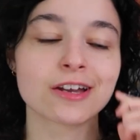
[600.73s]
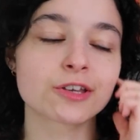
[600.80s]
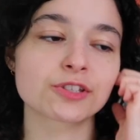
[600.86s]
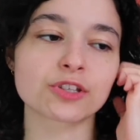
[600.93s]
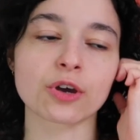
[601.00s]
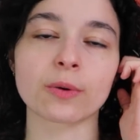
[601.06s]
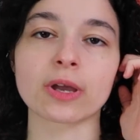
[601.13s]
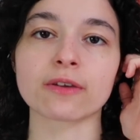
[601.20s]

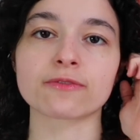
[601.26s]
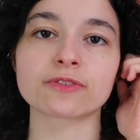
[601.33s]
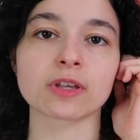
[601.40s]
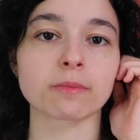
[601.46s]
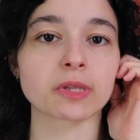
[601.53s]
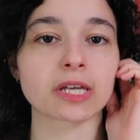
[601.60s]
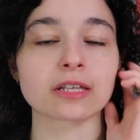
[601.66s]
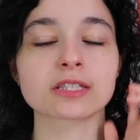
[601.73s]
So if
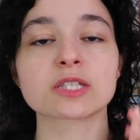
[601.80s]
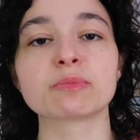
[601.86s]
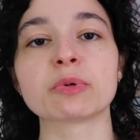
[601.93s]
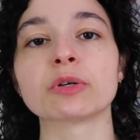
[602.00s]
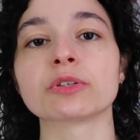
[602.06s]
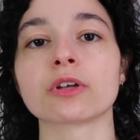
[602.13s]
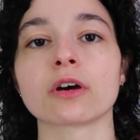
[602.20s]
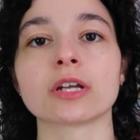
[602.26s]
something gets
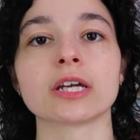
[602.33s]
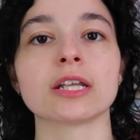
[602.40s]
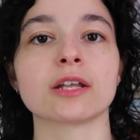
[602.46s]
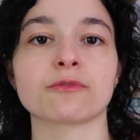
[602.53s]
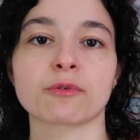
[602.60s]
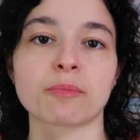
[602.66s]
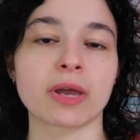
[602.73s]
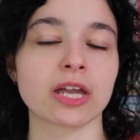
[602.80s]
spilled on it,
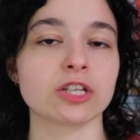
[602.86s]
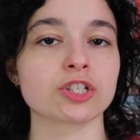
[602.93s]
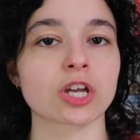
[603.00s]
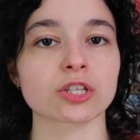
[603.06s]
if a page